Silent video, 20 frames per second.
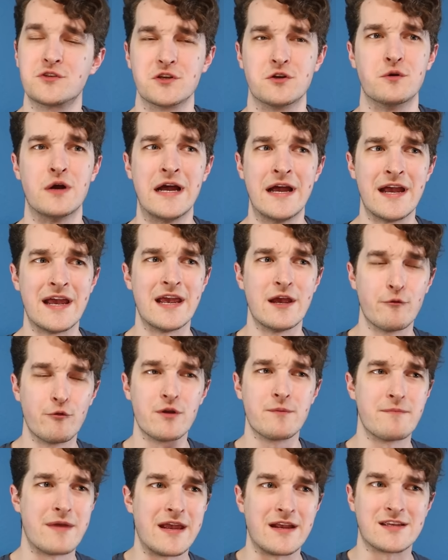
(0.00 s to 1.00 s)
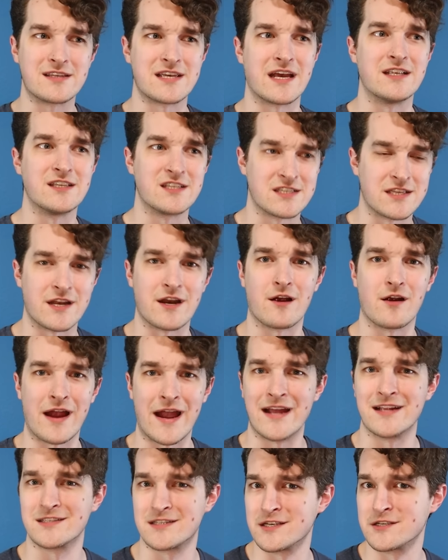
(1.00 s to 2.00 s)
so it would make sense that our
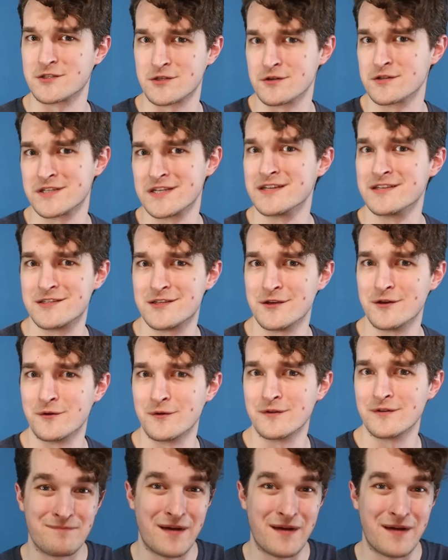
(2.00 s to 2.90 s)
ancestors did too.